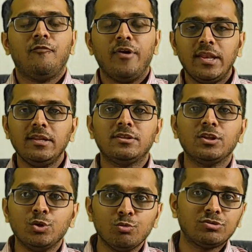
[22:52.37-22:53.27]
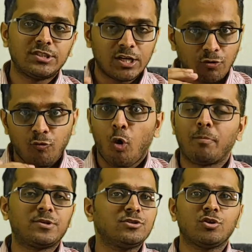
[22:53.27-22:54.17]
when the new set of
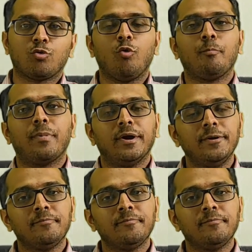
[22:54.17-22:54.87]
options are open,